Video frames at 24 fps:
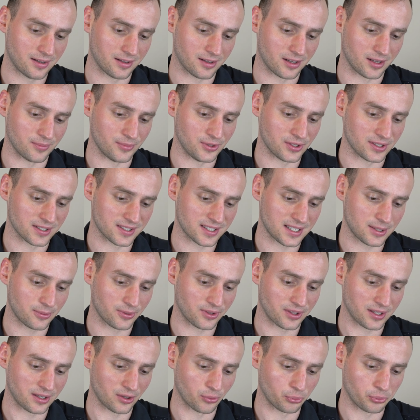You can see
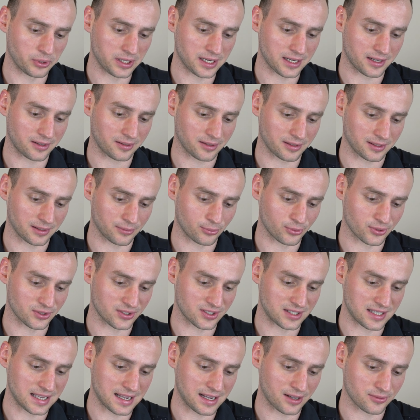within a week it
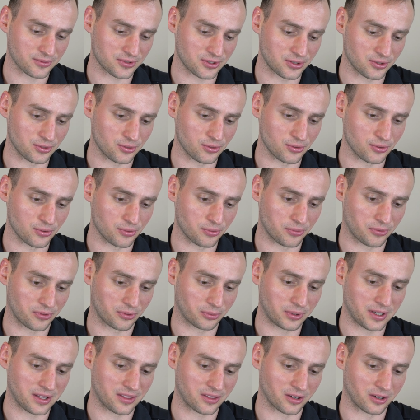was down to
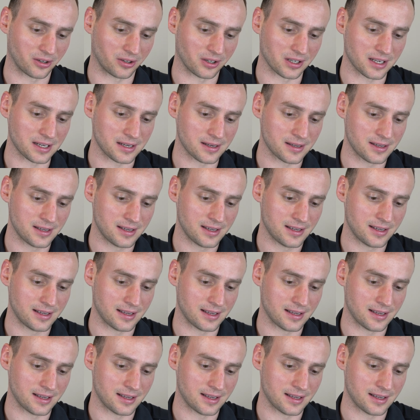330